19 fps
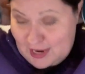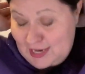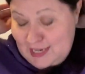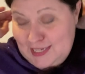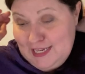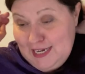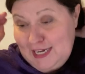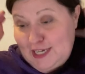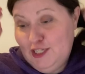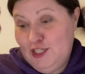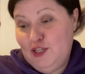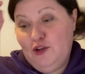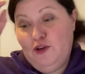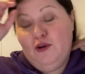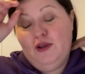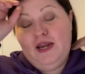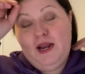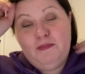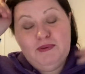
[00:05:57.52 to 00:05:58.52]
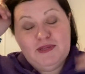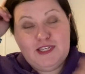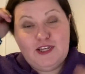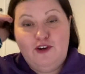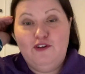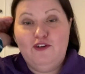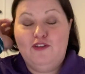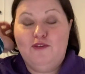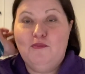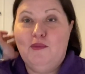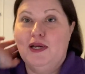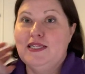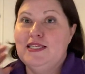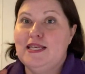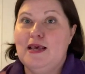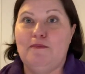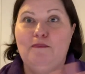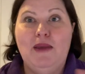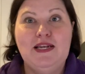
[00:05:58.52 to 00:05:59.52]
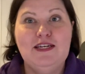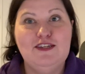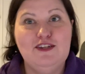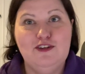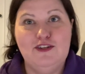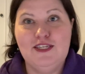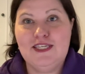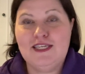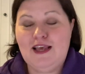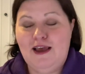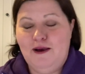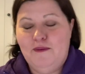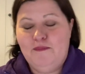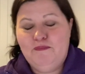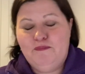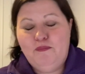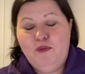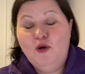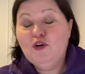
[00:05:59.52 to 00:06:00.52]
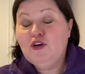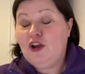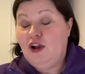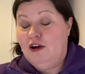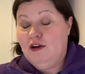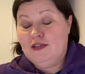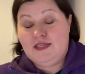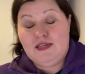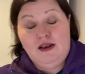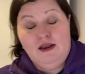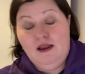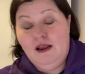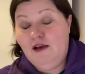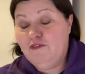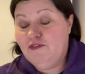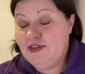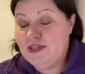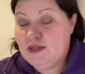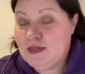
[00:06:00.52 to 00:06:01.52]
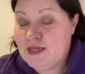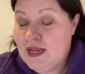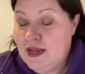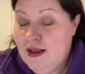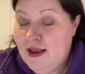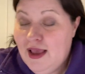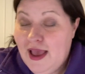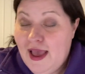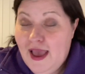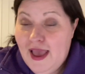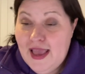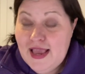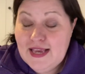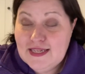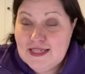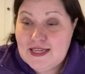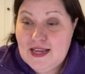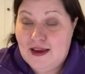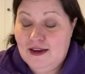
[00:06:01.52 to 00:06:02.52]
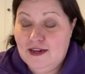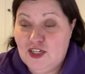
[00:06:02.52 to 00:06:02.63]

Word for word: listening to an episode of the Mindset Mentors um, podcast. I love his his uh,